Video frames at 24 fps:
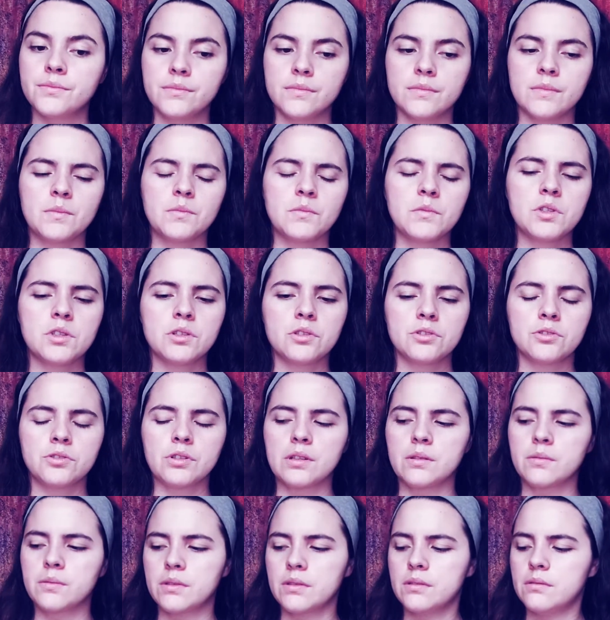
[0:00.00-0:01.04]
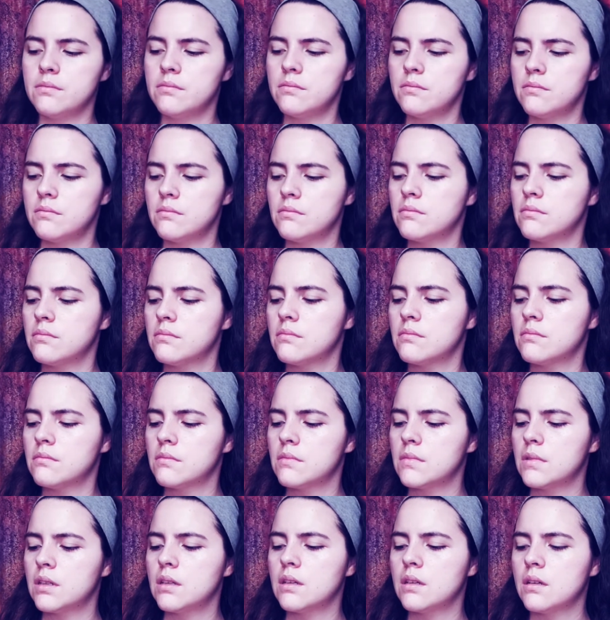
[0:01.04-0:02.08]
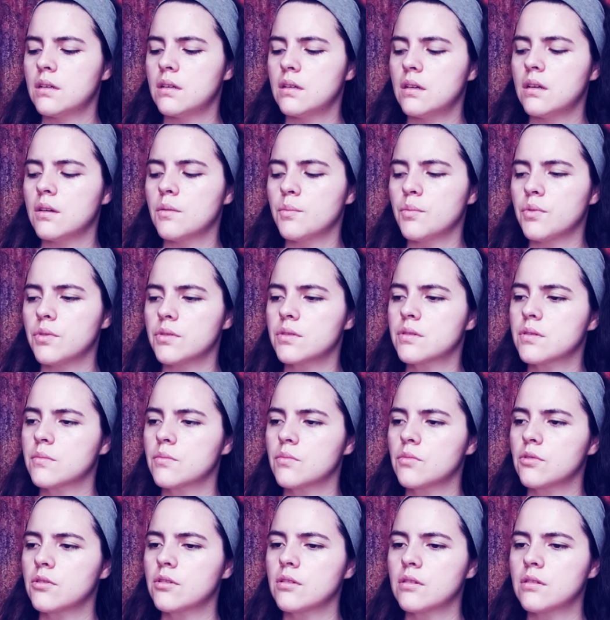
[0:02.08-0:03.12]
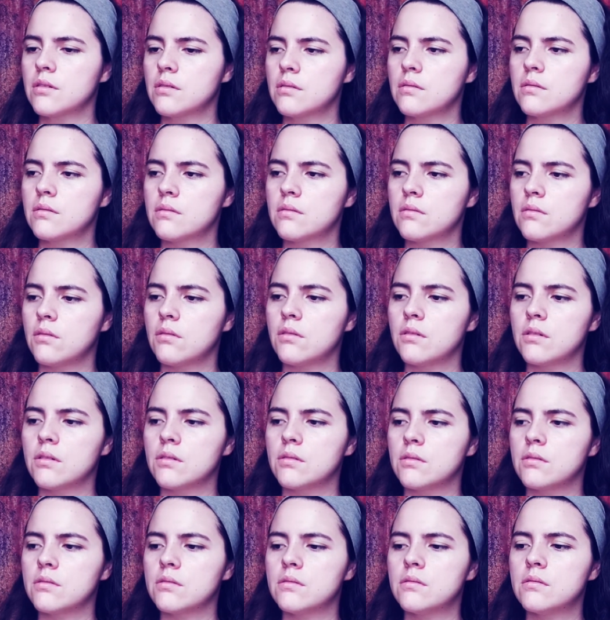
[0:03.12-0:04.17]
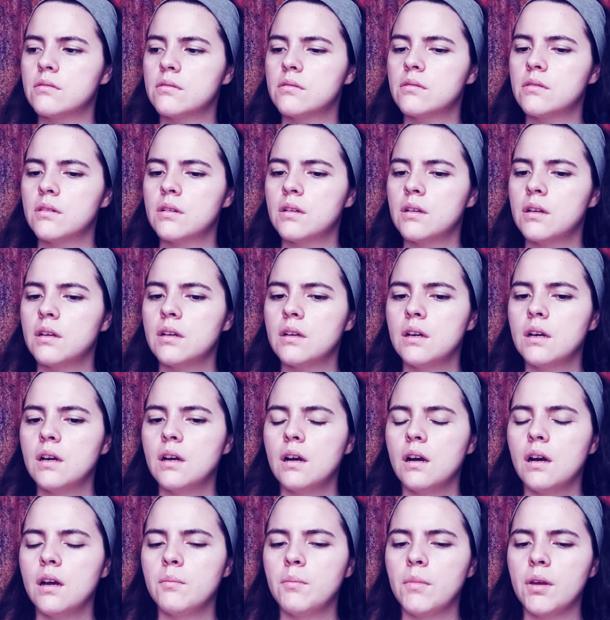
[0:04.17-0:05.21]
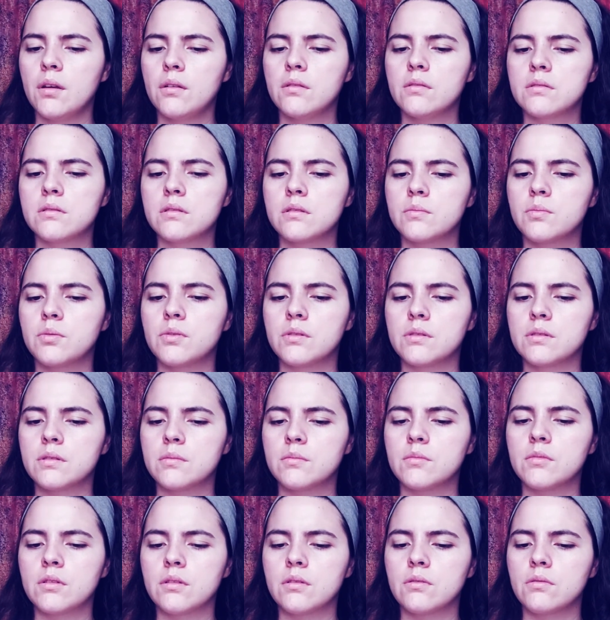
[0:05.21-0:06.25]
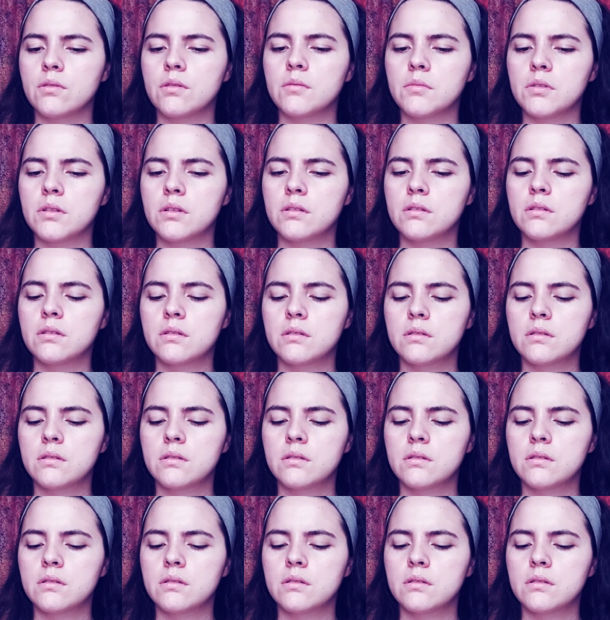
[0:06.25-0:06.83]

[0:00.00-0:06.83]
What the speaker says: This is a short one. I'll pull some more Oracle. I might also pull some Lenormand.